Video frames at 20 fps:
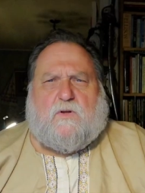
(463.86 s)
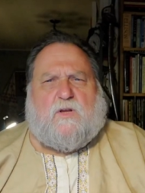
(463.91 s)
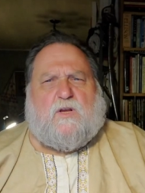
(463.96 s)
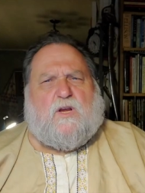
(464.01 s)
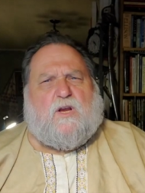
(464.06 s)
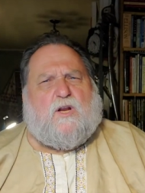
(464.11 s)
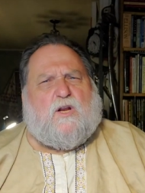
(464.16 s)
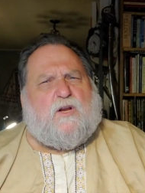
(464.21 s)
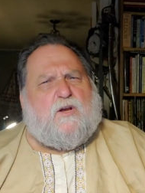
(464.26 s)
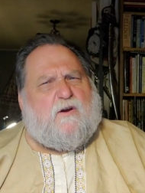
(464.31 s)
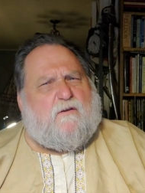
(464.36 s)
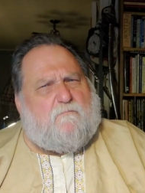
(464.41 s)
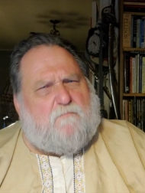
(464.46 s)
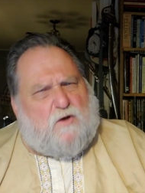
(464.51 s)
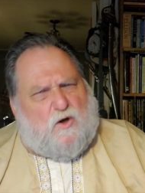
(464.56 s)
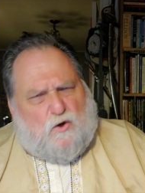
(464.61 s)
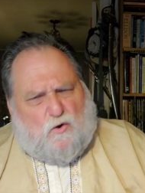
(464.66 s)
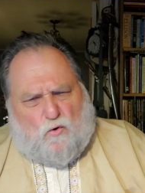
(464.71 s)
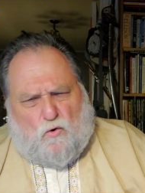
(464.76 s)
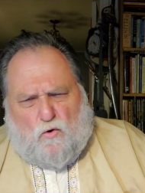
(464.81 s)
Ilya of
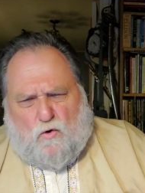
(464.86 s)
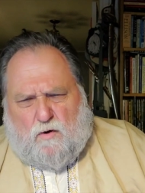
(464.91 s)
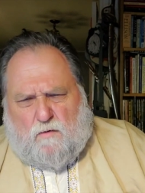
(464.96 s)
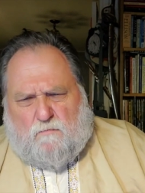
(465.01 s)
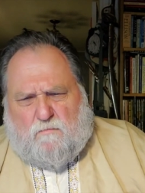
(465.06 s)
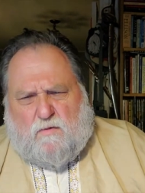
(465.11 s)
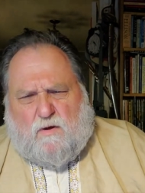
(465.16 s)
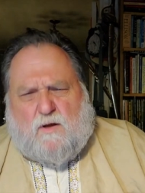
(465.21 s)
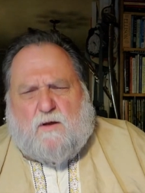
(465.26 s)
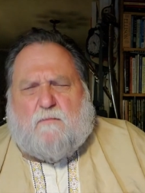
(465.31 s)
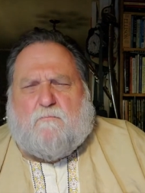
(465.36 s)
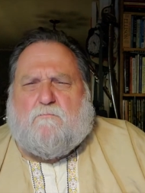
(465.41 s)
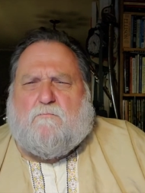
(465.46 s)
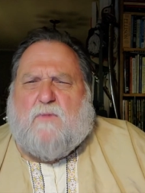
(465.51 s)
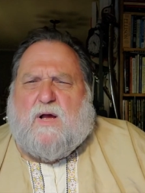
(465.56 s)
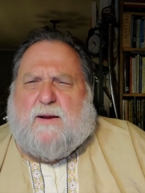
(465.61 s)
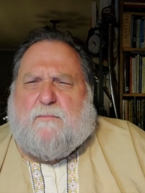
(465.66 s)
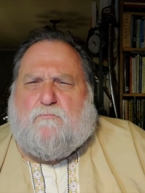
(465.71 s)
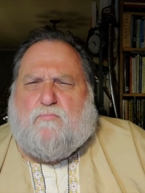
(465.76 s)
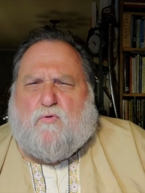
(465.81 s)
Murom,
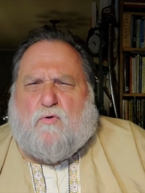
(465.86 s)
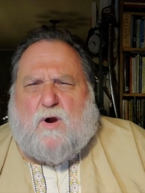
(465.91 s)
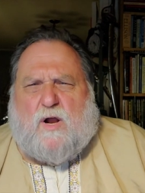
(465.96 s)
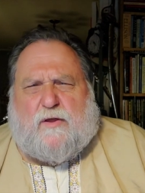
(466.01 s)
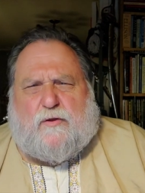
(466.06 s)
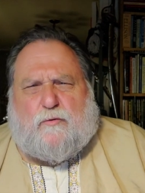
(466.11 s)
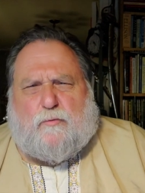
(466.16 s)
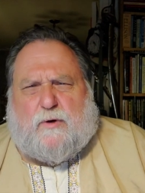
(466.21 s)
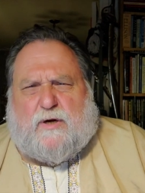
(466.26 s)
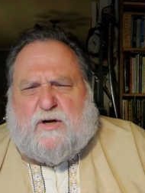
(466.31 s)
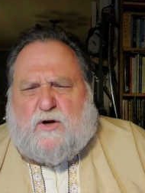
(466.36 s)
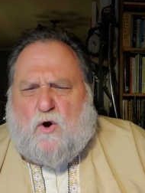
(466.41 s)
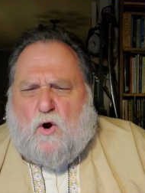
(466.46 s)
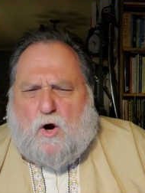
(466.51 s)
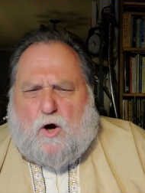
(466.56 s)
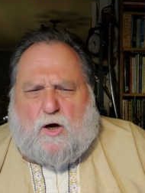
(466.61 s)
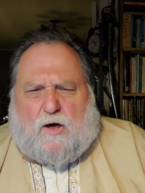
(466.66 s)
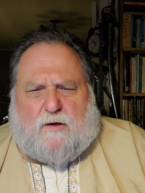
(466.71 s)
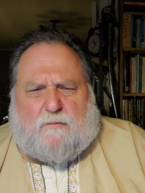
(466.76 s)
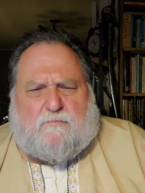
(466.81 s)
my brother in
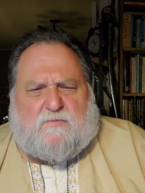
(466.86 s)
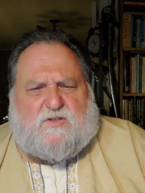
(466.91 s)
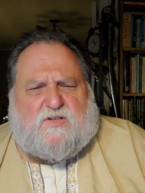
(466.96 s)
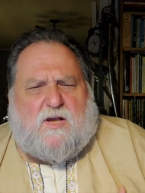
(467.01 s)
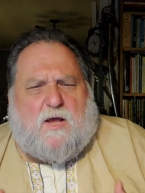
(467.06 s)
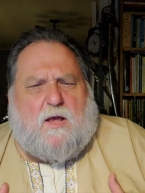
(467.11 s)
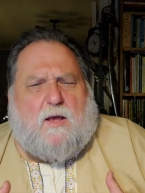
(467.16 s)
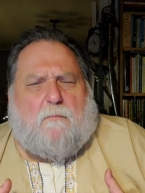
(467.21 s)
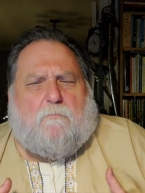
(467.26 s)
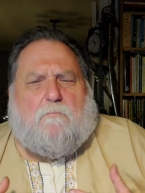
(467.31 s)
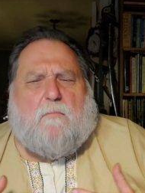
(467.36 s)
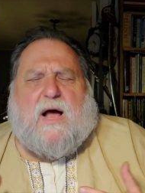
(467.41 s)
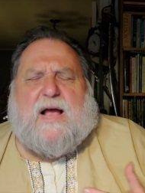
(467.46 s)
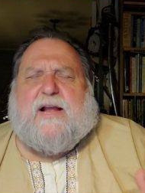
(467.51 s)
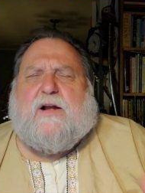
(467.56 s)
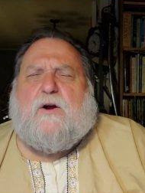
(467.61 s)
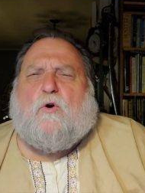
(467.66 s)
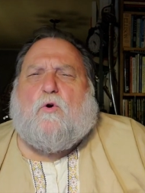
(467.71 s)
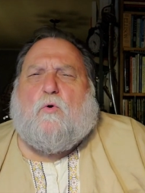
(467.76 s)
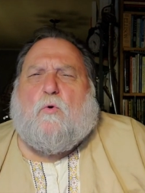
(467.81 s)
arms,
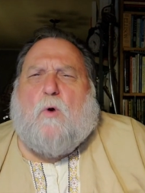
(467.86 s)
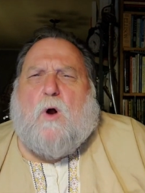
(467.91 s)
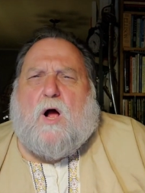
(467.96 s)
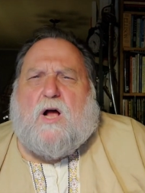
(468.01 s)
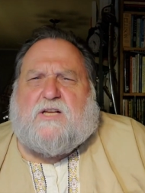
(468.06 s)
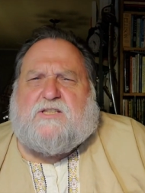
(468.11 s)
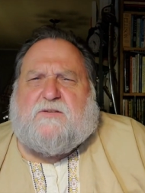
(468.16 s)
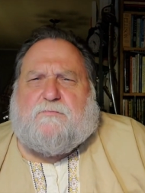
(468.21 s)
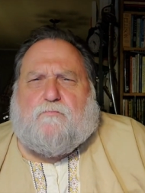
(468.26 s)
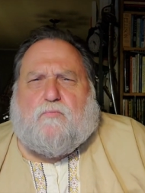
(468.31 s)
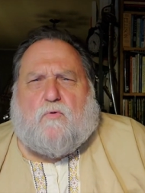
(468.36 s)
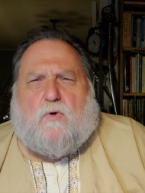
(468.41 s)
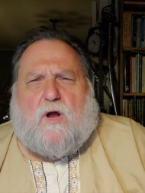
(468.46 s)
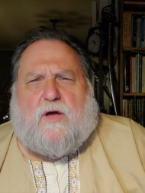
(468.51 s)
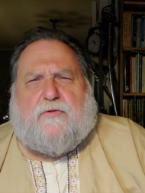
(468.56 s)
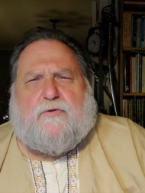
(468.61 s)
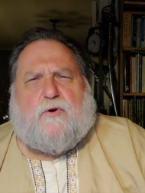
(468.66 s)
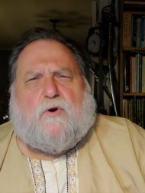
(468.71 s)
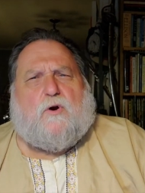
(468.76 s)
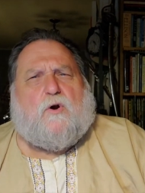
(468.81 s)
my
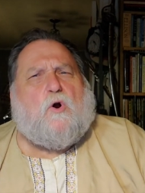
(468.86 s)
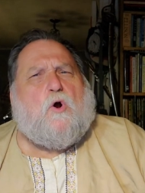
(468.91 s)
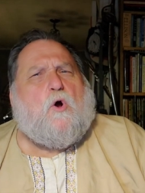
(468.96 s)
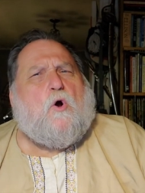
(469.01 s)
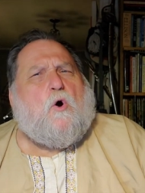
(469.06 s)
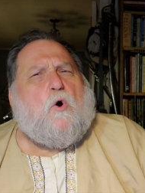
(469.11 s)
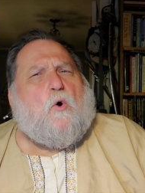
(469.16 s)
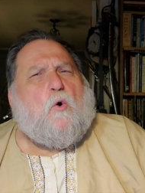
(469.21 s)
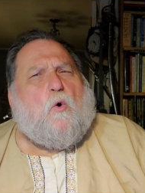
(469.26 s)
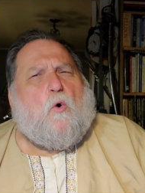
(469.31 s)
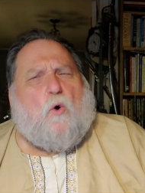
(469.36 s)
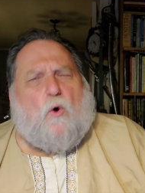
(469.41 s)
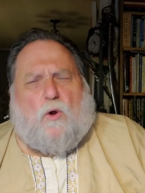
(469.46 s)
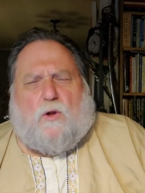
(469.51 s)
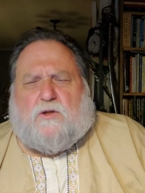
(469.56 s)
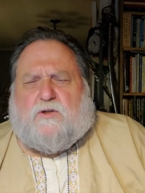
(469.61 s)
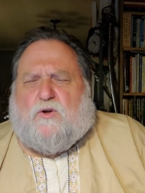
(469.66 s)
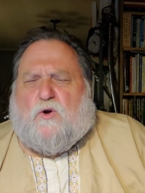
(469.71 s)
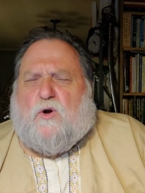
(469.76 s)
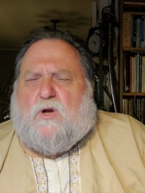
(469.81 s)
cross-brother,
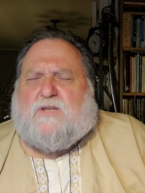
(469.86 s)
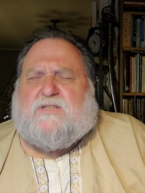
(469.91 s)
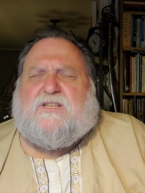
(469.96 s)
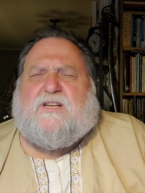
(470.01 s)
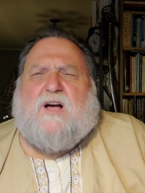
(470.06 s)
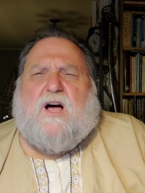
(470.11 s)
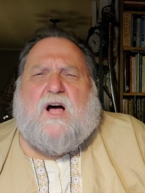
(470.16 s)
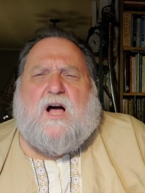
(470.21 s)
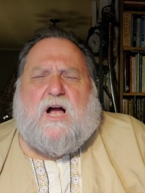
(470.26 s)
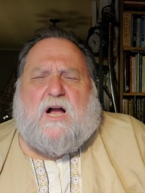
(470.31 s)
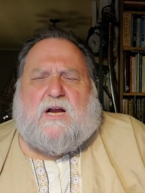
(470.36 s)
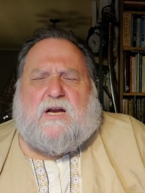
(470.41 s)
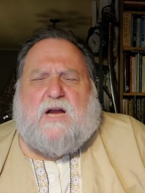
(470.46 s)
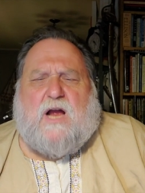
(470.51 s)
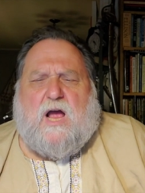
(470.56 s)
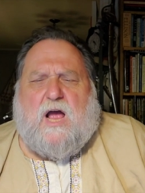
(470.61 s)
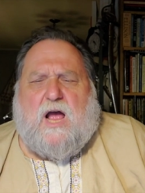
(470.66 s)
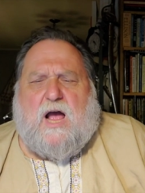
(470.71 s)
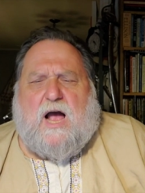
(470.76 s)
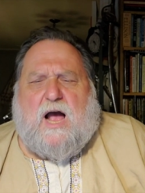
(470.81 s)
old Cossack,
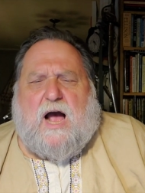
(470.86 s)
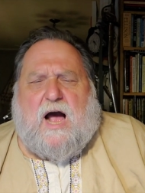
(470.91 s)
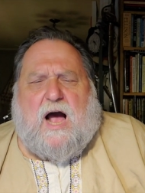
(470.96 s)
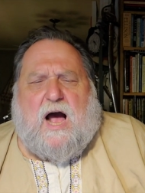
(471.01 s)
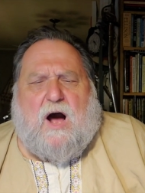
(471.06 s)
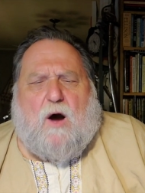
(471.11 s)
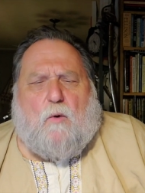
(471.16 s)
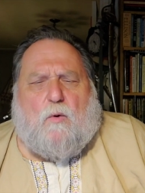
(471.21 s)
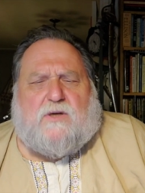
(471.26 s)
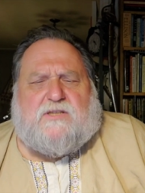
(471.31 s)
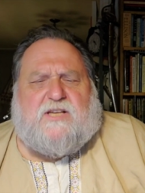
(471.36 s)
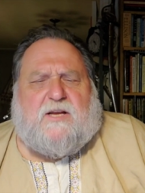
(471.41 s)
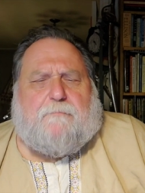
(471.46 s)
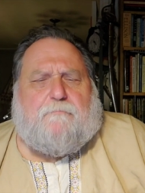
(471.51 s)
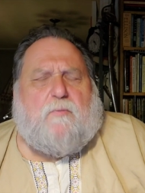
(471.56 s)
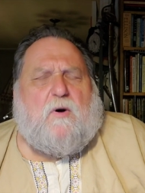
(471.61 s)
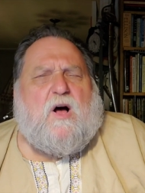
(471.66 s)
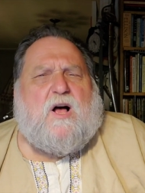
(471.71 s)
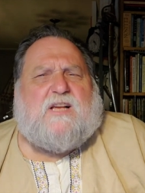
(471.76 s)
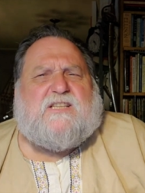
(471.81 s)
how was
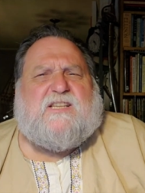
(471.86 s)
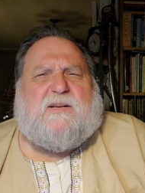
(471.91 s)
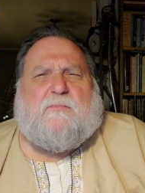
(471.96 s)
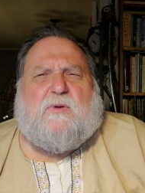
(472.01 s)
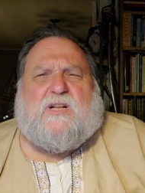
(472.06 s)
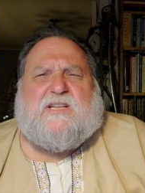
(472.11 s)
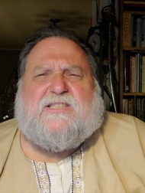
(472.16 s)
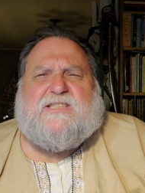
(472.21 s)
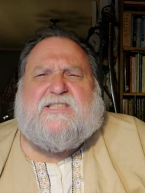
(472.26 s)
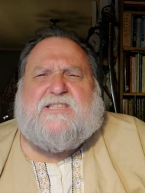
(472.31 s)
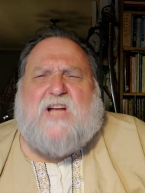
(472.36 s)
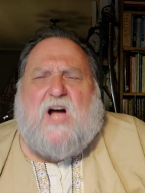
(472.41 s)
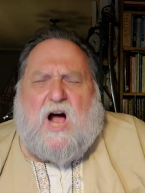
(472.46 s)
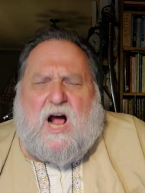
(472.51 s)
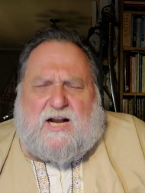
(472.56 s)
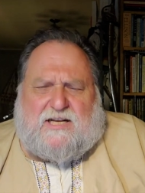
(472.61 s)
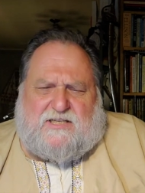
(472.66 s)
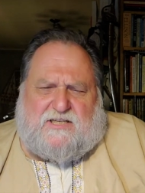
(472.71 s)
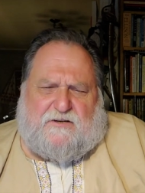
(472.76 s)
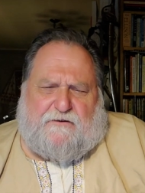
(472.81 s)
it possible
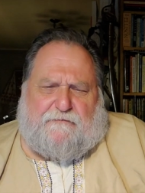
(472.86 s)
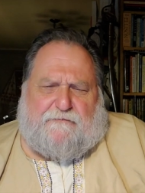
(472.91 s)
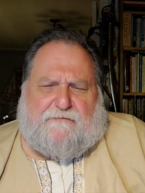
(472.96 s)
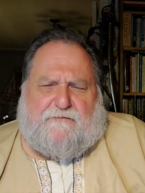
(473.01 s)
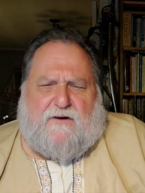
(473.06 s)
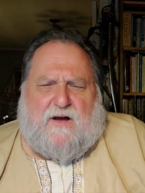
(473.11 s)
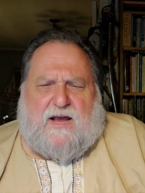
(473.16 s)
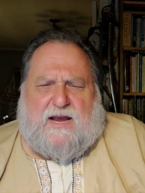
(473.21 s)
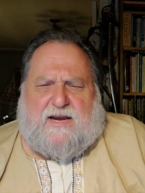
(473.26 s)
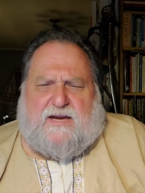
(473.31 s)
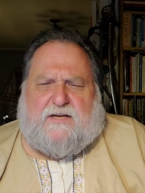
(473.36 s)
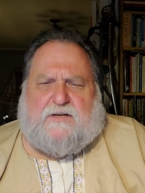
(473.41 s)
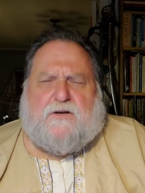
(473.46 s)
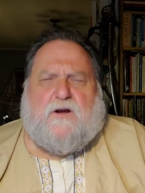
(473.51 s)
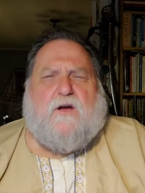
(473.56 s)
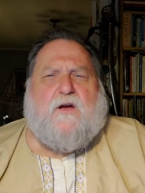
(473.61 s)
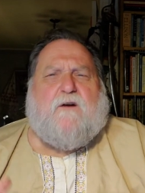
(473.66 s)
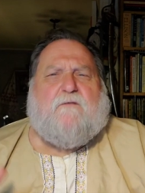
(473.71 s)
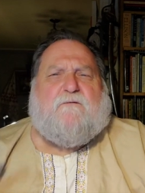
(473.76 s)
not to fight?